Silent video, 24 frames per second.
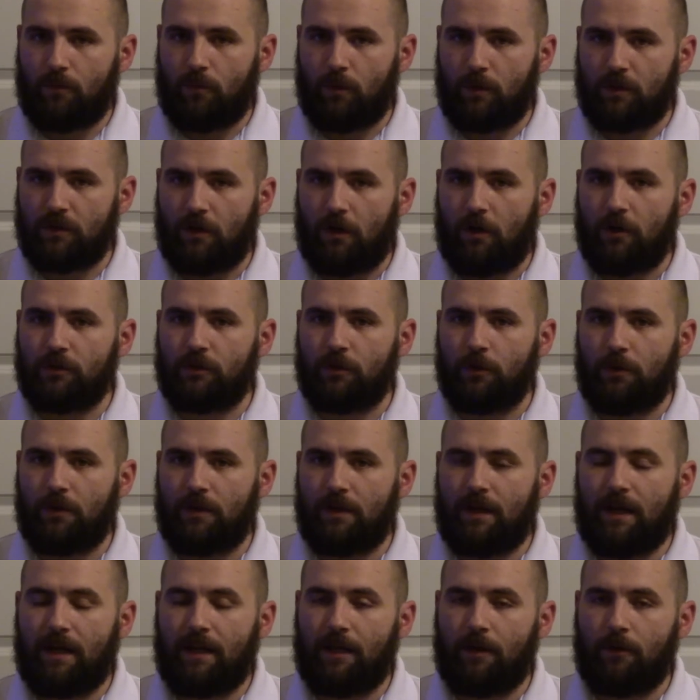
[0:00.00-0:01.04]
was also the
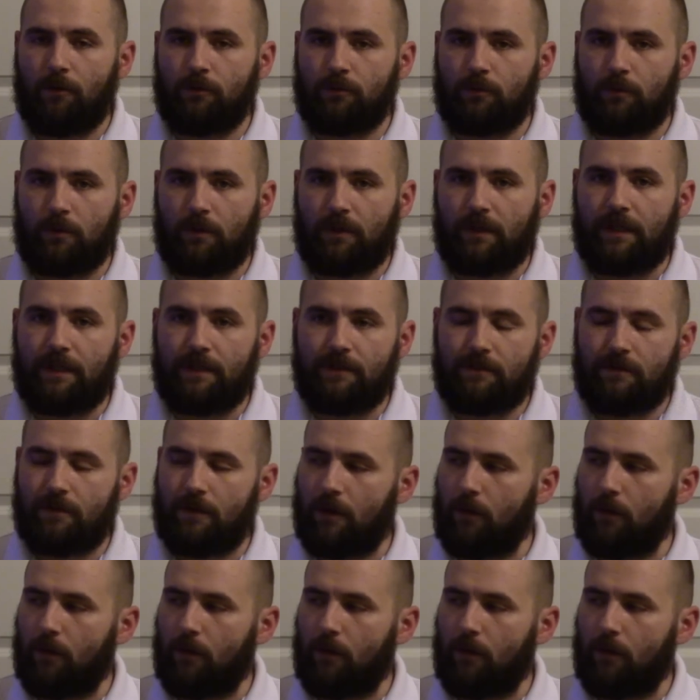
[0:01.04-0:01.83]
day that it was released.